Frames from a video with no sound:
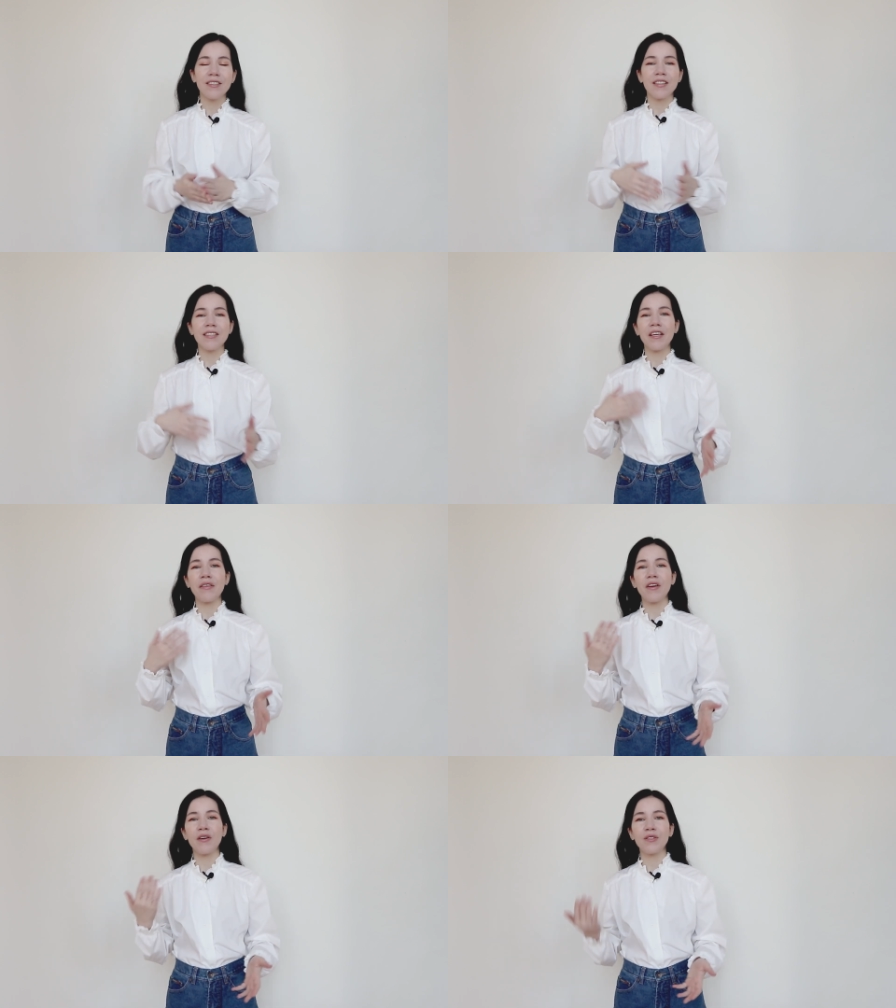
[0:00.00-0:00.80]
They
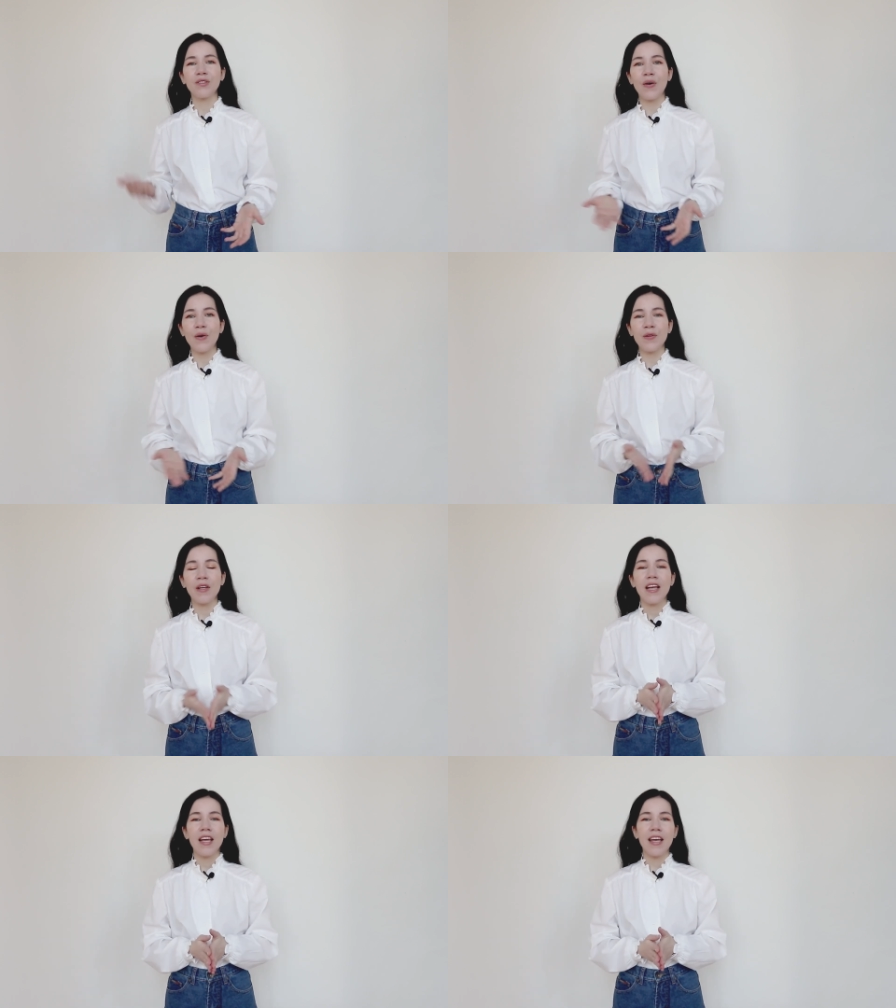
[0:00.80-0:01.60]
say they're
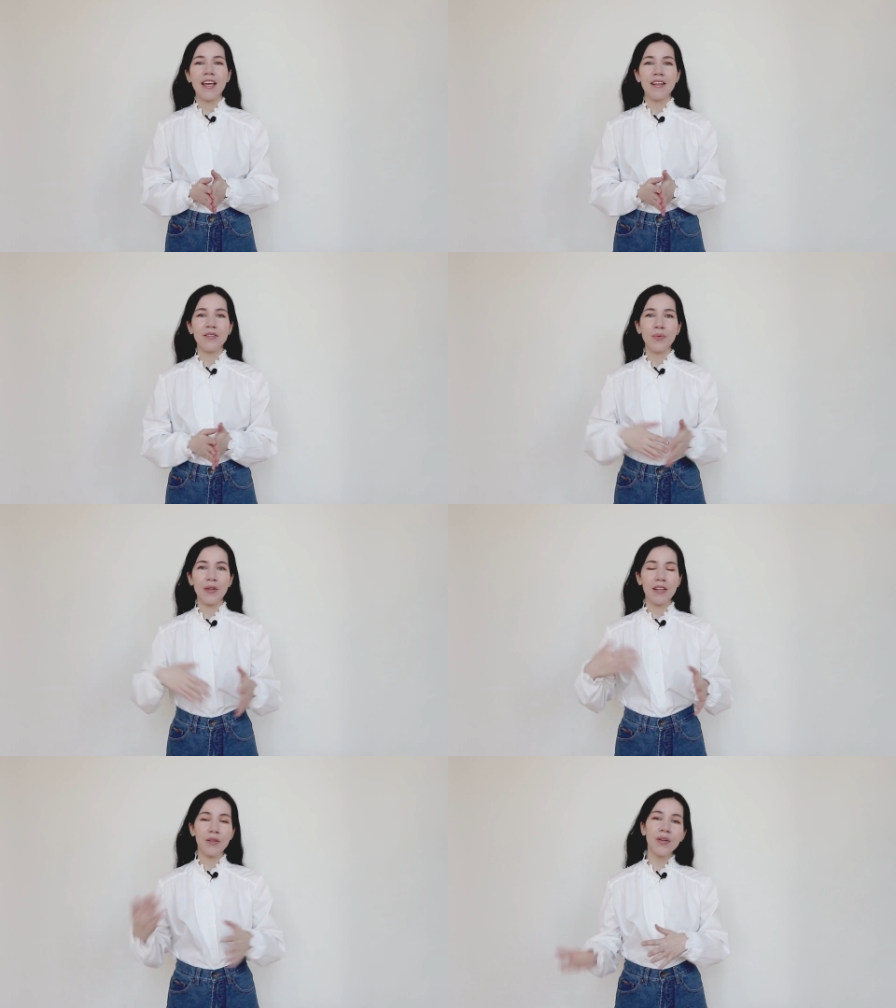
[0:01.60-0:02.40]
tall, and
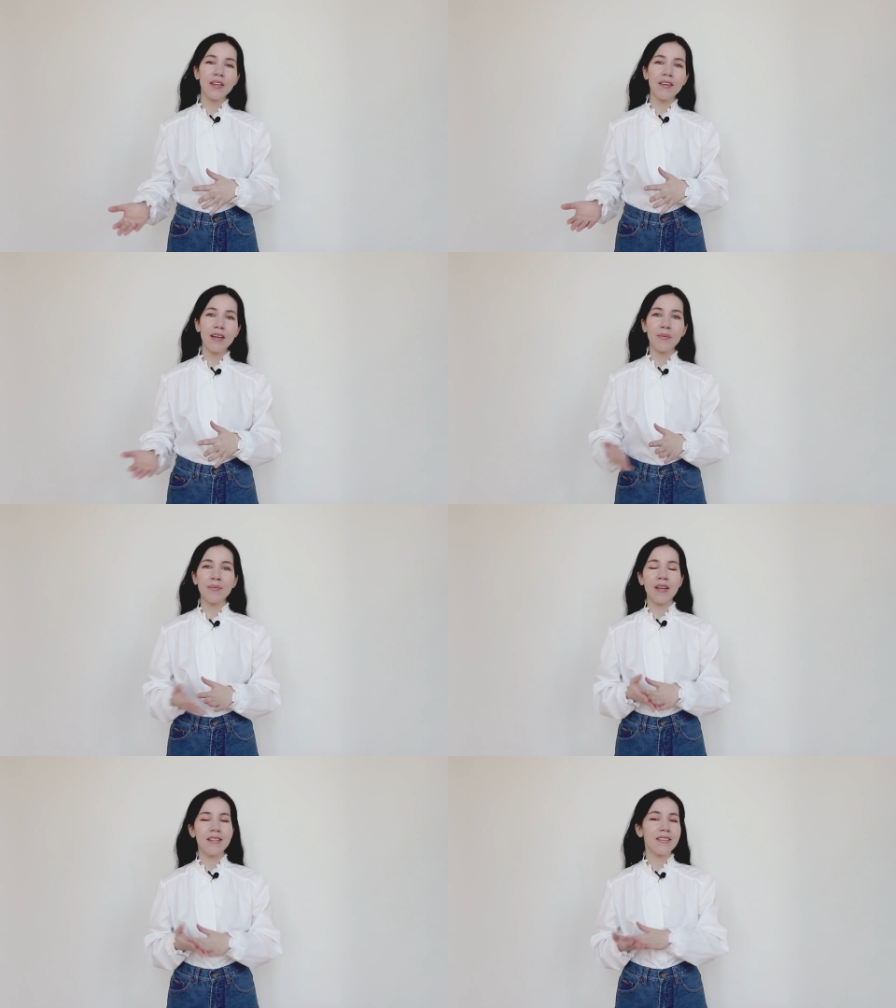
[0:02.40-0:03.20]
when I look at
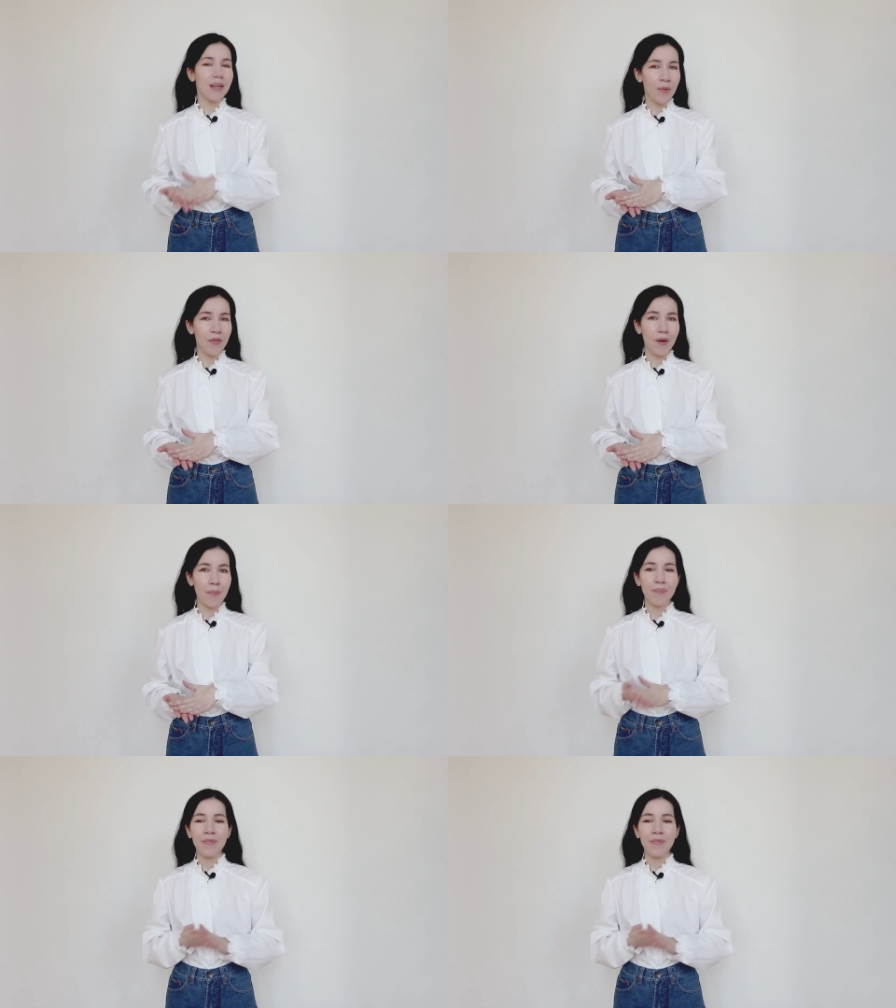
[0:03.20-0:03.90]
them, at some of them,